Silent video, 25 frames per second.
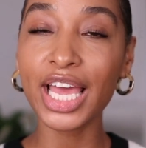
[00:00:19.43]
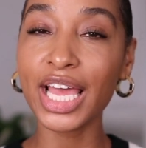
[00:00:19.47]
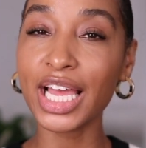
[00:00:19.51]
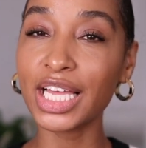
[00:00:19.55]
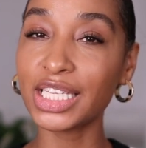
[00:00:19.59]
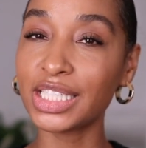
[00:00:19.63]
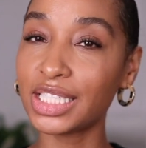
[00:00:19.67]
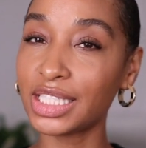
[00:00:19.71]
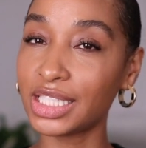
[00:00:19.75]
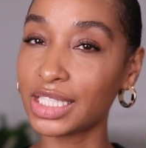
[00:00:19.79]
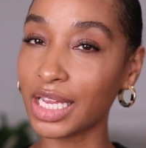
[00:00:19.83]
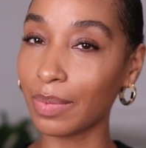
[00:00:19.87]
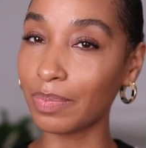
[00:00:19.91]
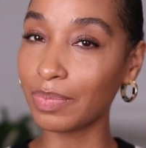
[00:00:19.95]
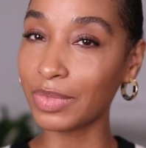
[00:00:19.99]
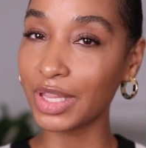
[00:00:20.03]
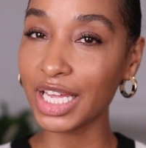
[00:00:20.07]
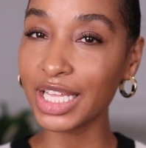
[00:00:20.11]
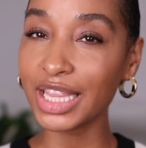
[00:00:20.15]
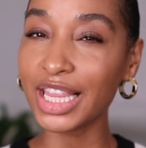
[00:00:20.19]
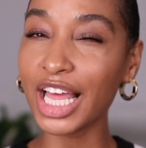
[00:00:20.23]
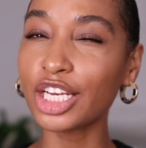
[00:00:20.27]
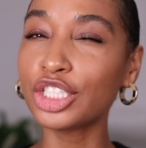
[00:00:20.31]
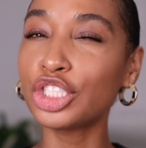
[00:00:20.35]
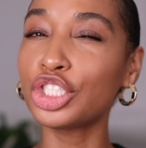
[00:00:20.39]
It's
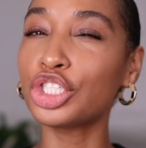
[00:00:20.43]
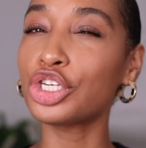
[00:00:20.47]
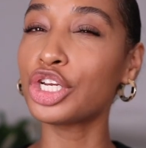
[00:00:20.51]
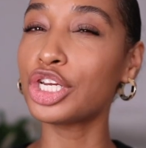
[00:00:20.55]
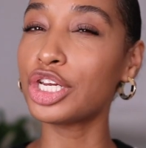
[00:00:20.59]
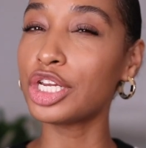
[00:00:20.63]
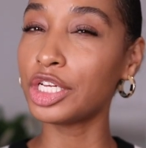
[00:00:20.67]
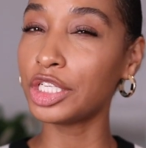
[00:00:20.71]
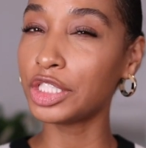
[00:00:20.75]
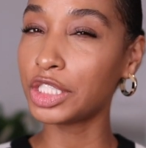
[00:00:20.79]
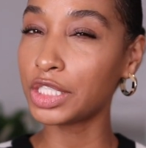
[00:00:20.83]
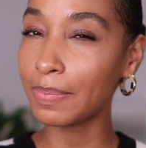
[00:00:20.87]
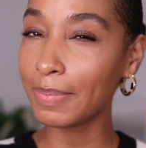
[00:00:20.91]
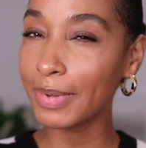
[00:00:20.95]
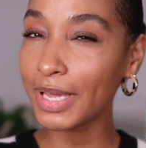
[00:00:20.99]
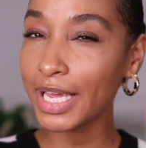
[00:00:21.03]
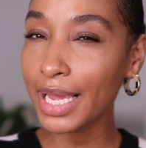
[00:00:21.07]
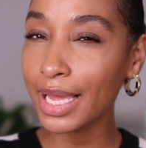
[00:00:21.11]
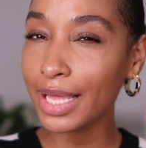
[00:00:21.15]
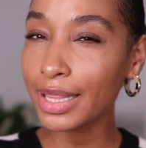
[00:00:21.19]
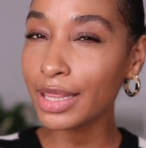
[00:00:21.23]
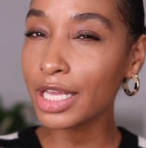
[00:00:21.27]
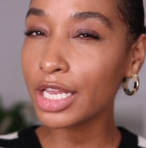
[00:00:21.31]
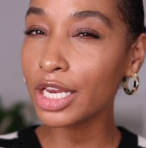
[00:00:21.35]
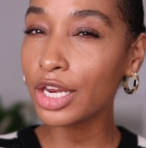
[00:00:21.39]
something that you need to be
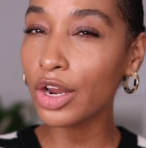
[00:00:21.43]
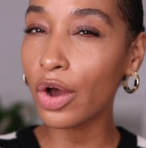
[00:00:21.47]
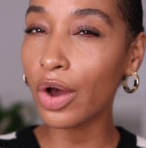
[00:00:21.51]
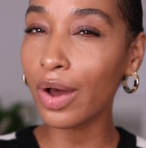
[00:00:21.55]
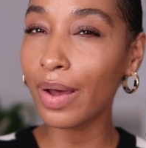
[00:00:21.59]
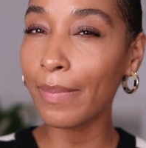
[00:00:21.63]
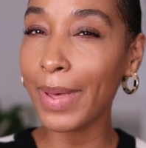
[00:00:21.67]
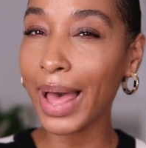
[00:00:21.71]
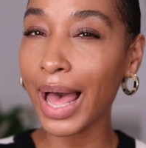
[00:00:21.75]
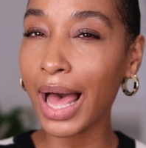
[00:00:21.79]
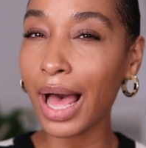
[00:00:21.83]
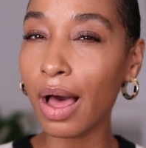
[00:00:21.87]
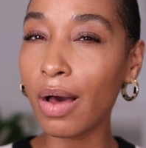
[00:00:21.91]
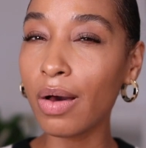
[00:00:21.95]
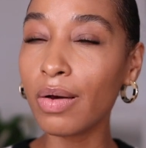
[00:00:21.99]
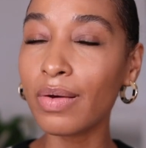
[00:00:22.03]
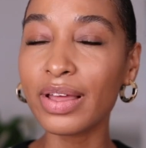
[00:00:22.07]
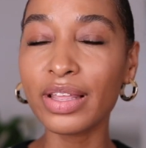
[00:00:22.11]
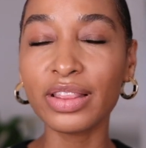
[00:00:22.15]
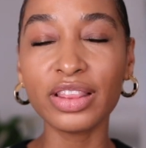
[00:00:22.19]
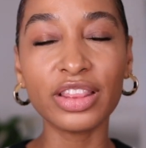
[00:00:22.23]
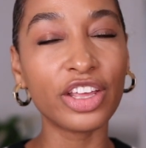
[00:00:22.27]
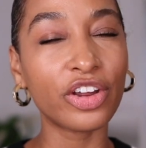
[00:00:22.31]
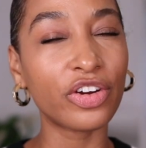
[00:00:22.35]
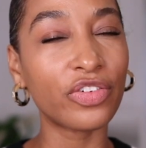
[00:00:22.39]
in the know
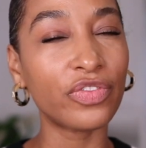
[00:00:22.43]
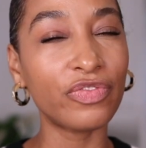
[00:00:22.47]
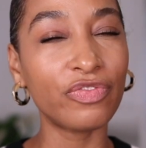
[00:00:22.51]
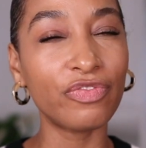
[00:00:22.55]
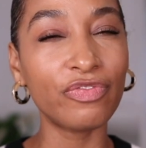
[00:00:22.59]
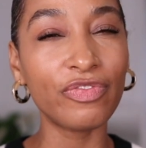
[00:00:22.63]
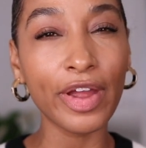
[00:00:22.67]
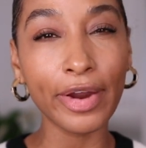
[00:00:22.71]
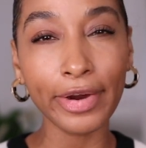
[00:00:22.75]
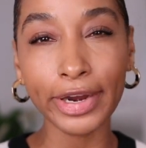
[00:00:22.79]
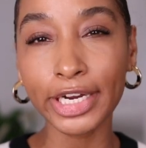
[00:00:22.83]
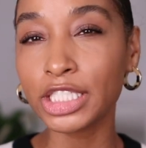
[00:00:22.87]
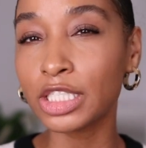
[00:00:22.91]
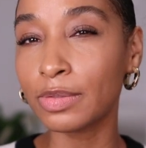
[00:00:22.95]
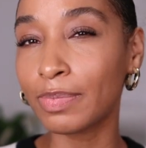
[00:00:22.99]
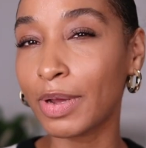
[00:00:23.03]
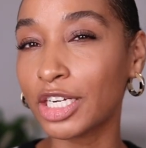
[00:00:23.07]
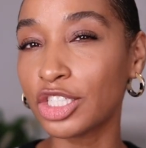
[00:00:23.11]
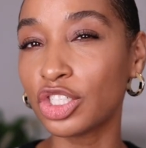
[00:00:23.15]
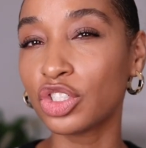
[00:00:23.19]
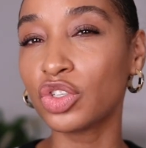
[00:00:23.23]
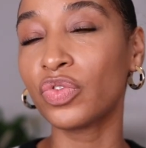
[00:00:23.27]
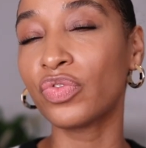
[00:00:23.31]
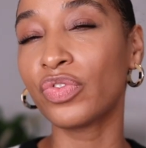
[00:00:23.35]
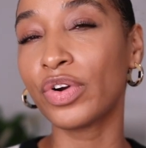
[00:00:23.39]
about. They're very
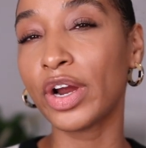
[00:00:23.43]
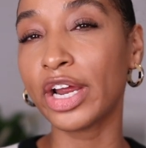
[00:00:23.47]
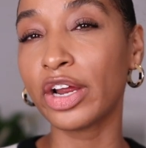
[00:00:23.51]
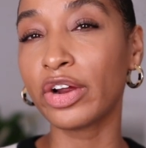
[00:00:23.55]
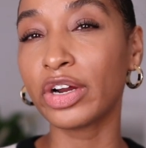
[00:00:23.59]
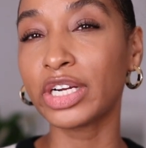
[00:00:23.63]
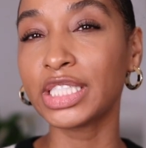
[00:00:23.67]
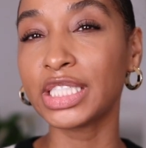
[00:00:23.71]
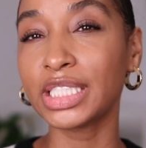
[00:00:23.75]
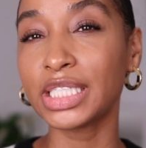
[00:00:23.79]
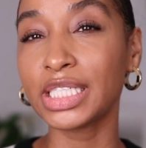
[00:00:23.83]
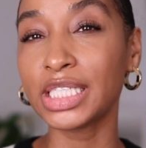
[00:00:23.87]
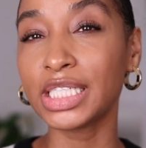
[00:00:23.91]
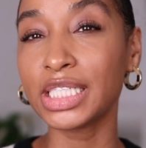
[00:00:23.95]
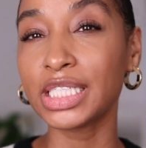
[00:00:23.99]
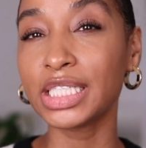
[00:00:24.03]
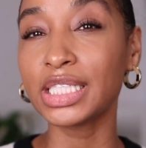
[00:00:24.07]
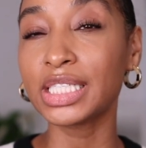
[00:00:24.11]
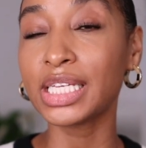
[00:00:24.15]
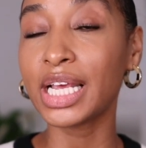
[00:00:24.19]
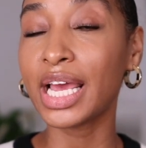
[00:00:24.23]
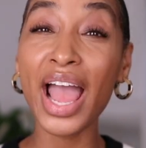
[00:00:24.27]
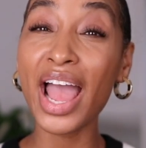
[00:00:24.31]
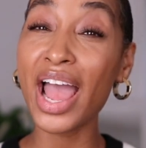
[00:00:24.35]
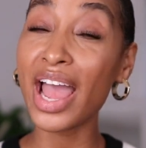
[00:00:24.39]
special
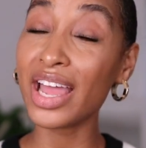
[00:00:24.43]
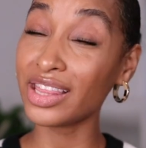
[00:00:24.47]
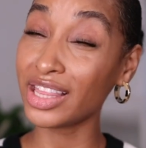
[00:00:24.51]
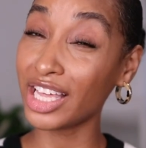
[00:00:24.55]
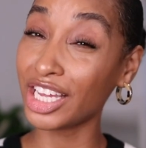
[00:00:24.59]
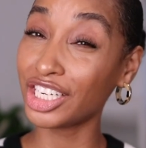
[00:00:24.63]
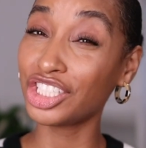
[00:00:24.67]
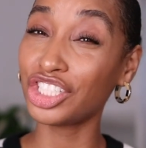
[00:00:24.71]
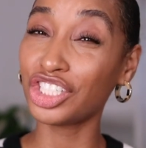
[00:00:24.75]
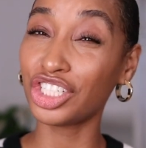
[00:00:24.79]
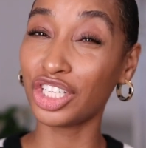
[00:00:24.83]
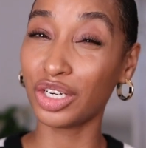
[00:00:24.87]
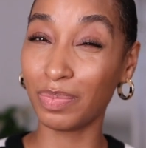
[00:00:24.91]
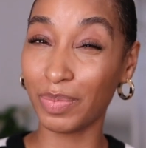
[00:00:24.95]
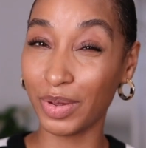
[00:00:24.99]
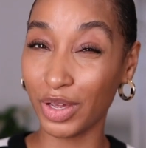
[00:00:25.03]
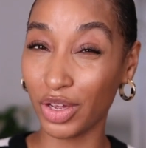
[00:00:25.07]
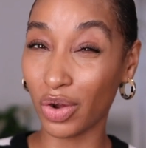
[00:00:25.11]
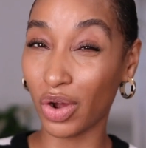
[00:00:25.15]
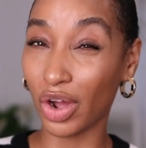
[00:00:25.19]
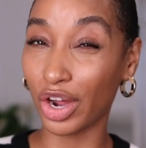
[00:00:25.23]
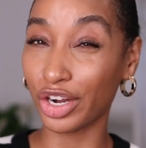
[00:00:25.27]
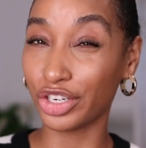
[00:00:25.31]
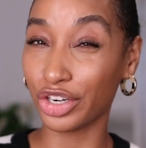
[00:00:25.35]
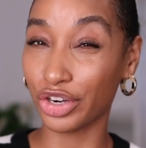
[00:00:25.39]
fragrances and they should be
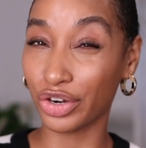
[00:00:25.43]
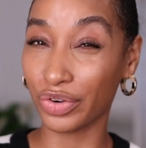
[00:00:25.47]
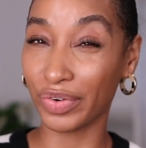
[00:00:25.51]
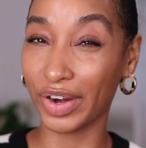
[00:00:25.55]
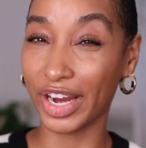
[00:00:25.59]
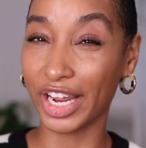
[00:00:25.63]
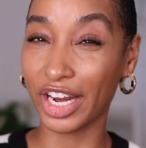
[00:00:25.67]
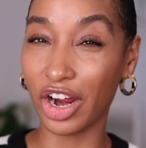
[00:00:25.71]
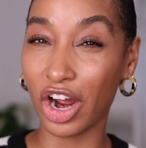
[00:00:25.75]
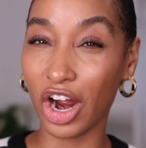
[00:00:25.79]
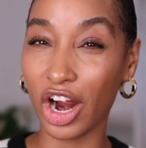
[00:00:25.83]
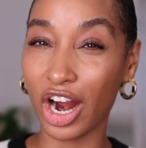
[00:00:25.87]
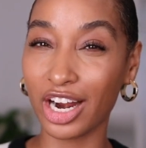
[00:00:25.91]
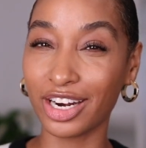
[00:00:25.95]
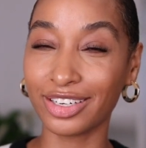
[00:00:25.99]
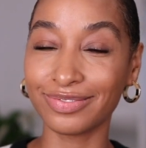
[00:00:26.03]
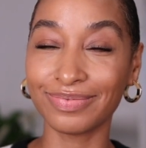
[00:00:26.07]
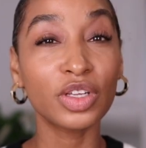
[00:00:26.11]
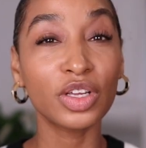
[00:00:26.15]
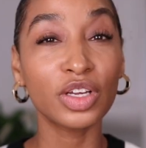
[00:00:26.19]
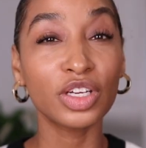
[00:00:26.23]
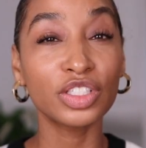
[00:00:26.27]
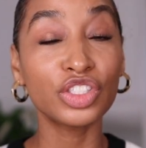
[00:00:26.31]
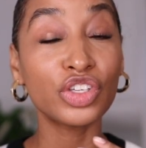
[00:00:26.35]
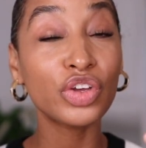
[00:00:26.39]
on your radar.
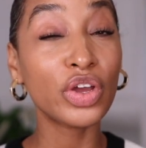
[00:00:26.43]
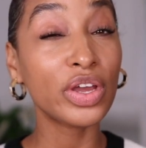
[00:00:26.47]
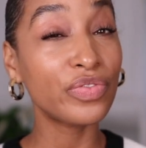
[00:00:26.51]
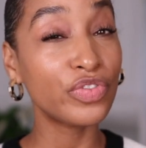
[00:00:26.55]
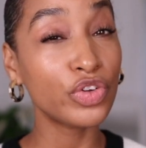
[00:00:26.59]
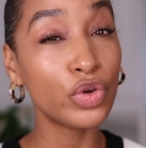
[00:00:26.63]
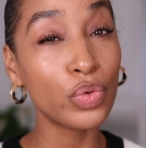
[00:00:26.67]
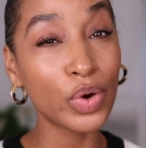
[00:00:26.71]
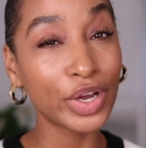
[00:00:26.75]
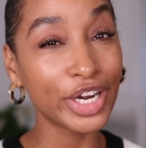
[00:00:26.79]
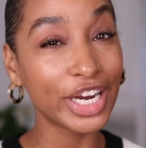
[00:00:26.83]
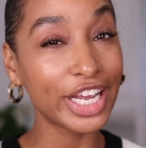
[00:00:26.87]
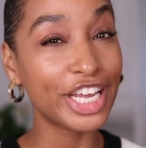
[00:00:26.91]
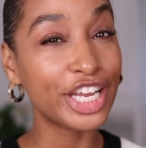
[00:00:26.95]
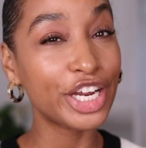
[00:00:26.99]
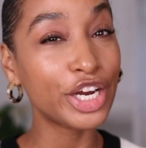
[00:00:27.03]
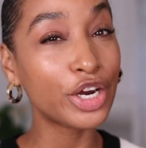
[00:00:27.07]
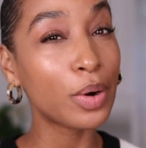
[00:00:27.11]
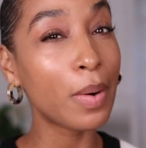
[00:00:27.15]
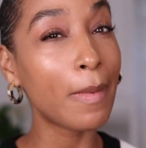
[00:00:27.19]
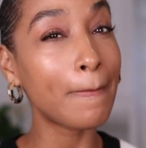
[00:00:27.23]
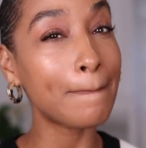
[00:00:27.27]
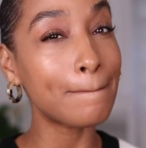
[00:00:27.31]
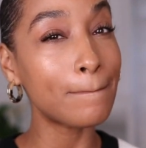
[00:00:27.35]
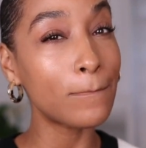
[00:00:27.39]
So if you want to
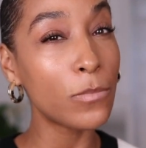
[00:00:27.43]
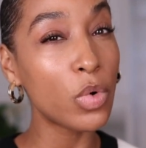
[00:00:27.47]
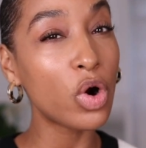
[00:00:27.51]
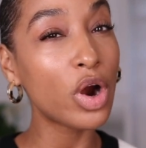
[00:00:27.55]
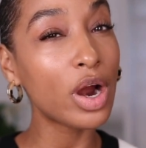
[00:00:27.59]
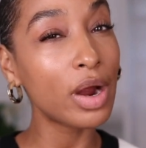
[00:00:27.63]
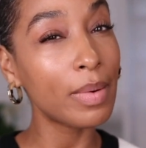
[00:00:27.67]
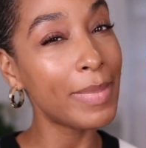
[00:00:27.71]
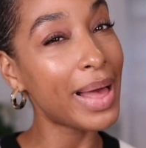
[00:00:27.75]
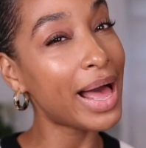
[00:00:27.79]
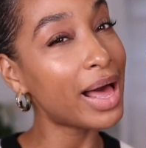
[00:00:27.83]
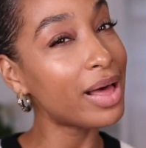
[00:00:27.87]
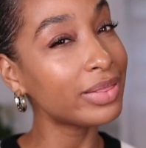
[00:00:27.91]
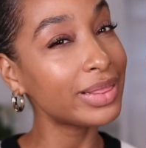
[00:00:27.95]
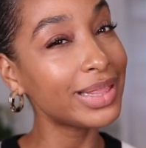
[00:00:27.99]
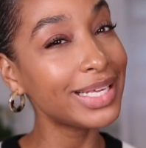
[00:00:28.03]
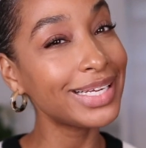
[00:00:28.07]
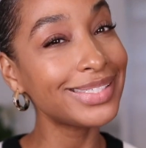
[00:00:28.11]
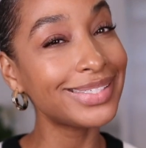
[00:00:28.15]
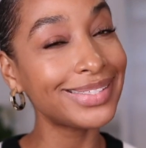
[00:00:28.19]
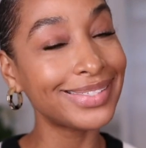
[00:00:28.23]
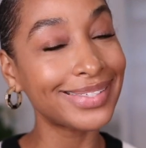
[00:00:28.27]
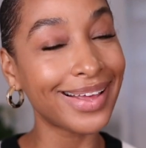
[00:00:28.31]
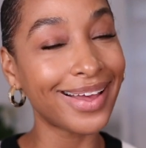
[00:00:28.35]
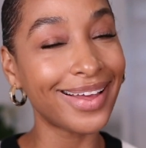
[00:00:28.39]
hear more about
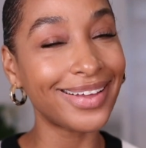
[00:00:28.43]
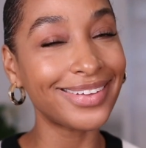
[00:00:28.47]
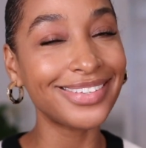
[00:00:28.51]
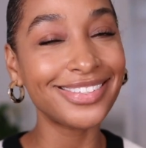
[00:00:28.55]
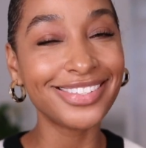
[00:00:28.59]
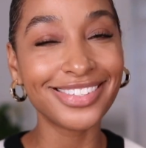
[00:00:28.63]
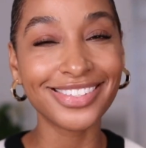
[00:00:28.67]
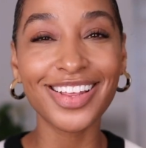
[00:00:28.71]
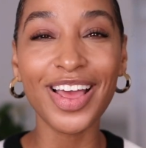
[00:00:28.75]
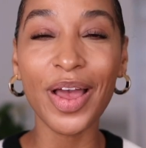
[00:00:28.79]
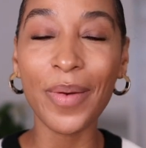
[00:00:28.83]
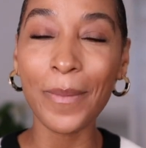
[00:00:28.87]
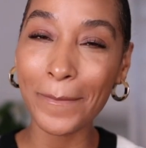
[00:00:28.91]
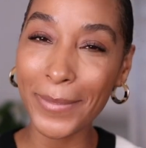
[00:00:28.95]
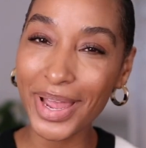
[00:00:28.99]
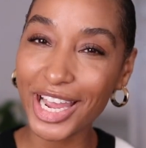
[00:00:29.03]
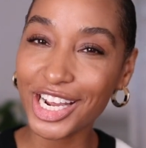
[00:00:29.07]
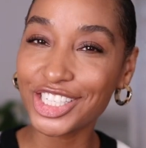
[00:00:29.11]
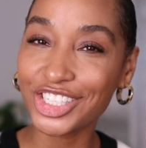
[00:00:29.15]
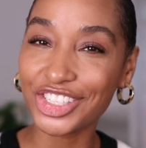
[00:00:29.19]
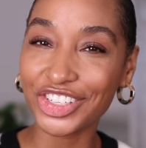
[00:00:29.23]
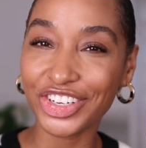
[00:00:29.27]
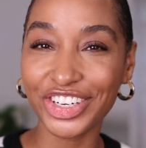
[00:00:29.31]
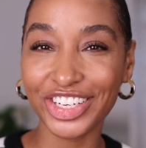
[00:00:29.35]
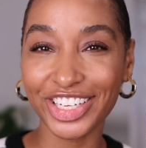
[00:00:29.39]
these scents, make
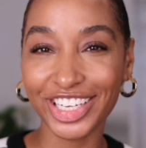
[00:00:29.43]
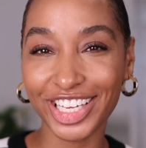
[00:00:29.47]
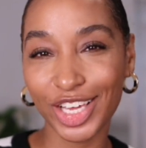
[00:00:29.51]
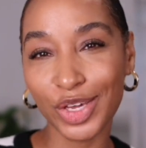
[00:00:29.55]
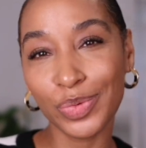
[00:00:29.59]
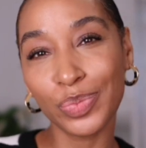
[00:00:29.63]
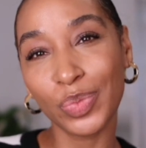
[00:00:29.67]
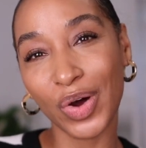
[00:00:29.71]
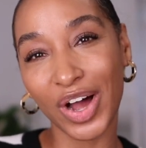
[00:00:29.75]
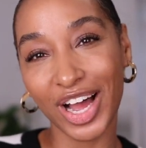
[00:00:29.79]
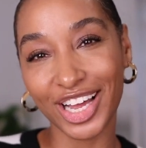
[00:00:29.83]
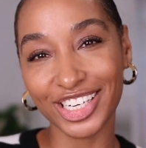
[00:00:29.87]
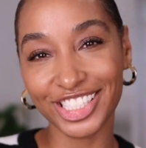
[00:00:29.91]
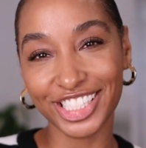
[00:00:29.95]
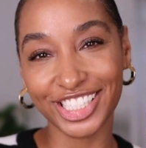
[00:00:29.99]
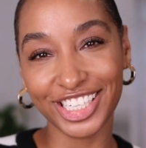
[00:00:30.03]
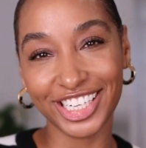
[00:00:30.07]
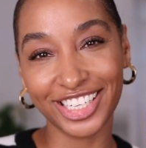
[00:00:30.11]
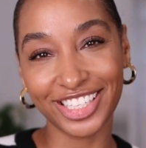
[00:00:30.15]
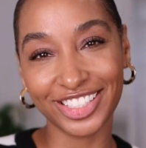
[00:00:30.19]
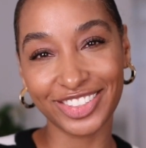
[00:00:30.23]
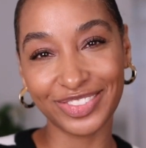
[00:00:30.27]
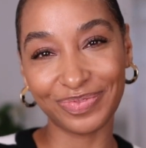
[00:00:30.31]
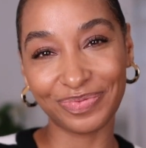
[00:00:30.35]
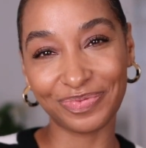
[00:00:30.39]
sure you keep
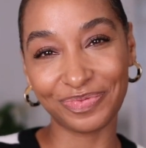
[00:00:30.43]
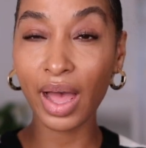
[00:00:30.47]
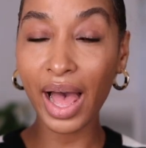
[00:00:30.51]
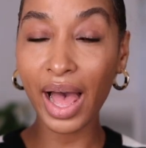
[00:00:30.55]
watching.